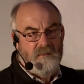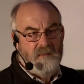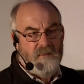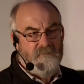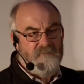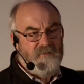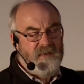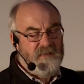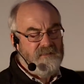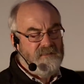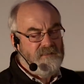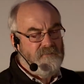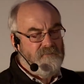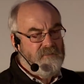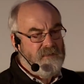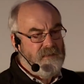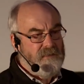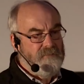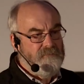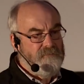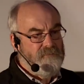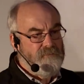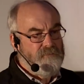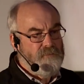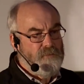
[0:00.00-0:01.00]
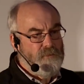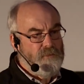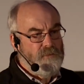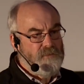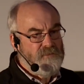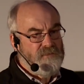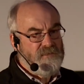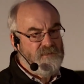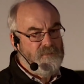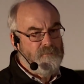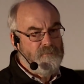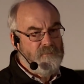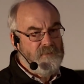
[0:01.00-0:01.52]
Effectively, I'm
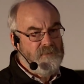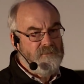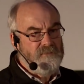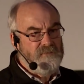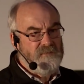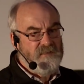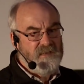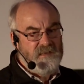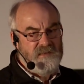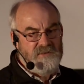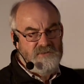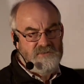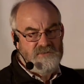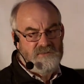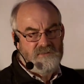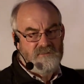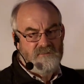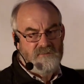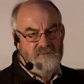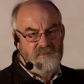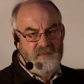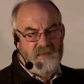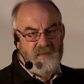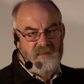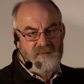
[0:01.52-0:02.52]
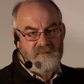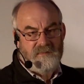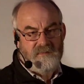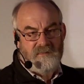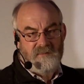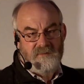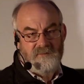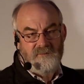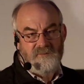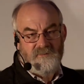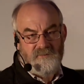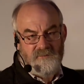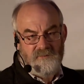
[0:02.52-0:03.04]
forcing mutation to
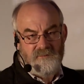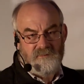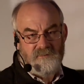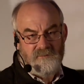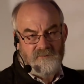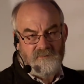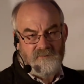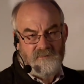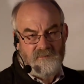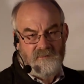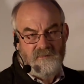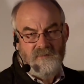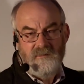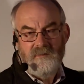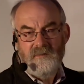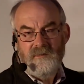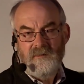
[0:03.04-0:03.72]
handle uncertainty.